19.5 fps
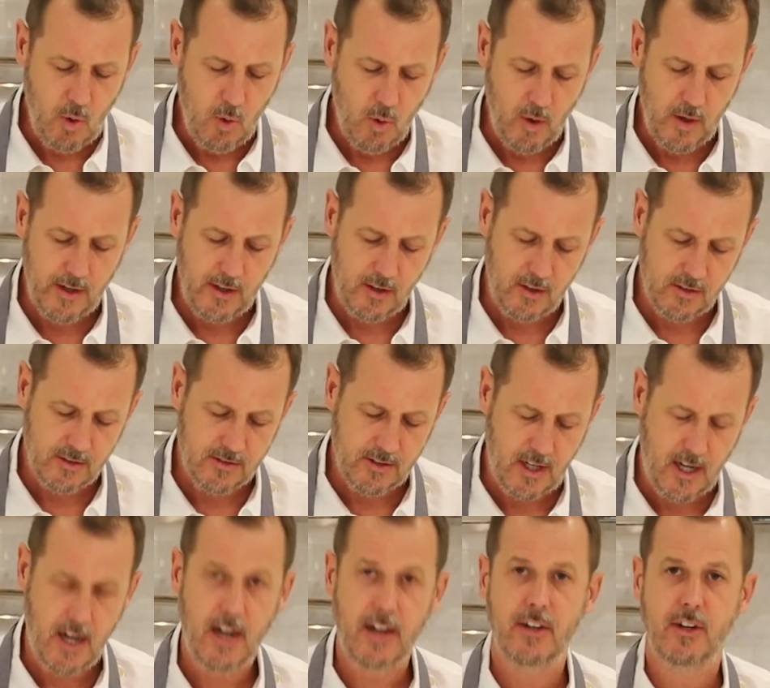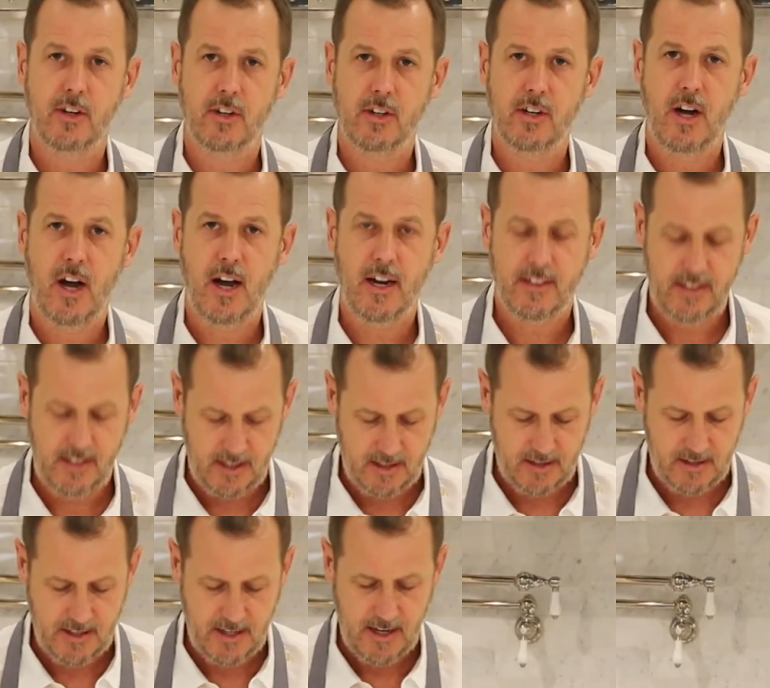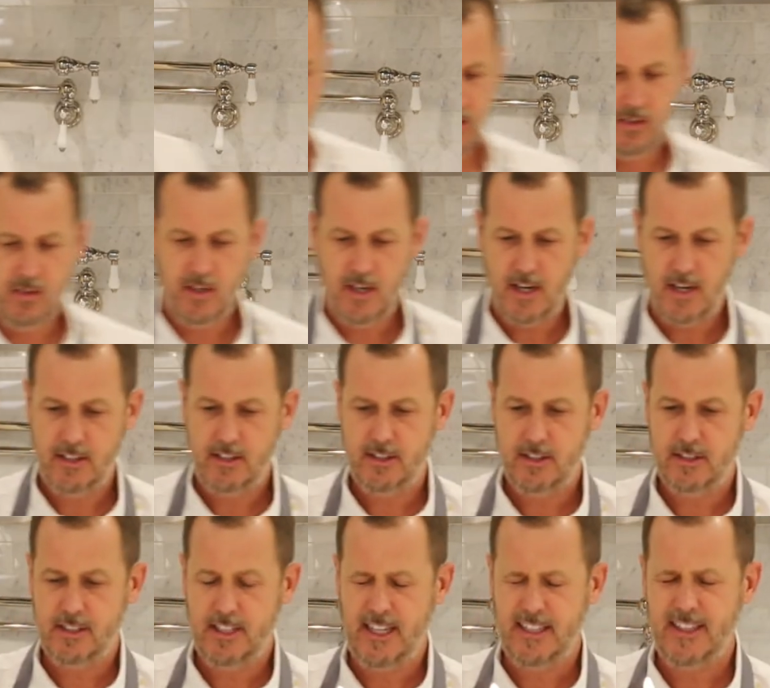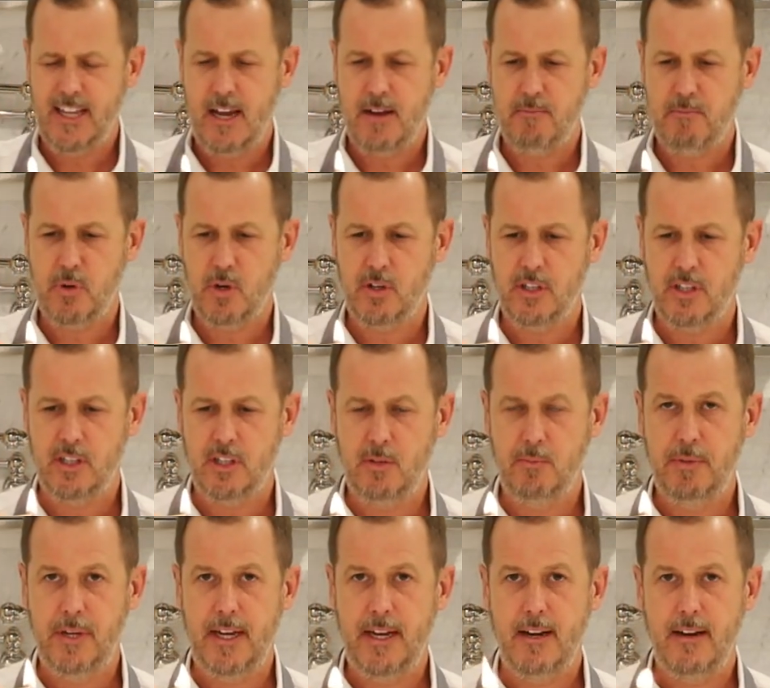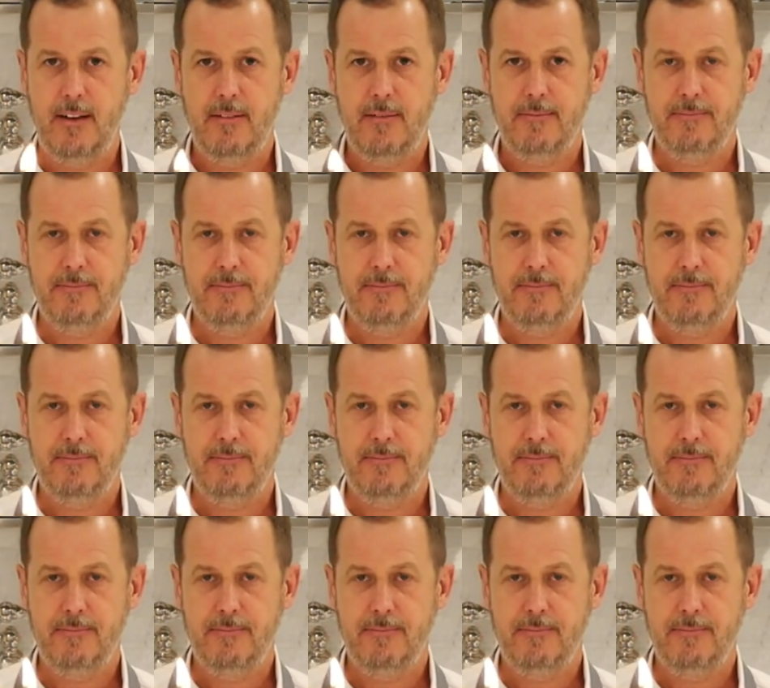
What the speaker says: oils on your cocktail. We're going to just let that burn a little bit.